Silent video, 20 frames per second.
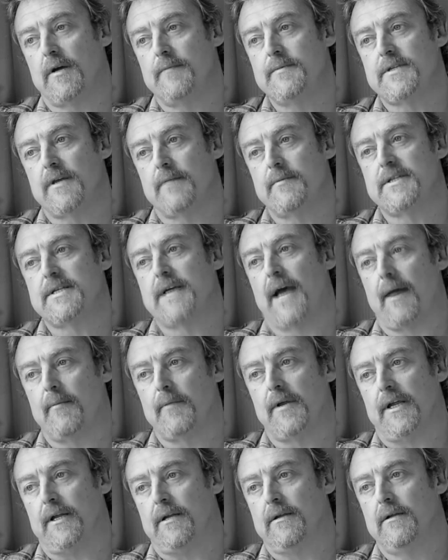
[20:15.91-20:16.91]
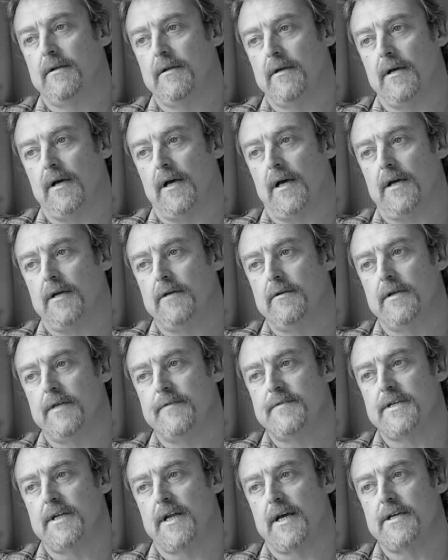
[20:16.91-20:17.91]
Simon Taplin, who
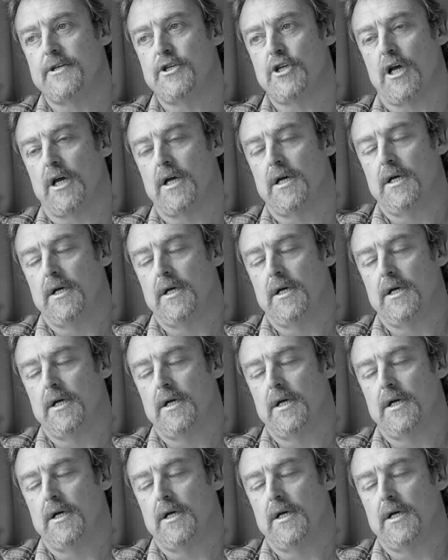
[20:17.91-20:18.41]
lives in Asia.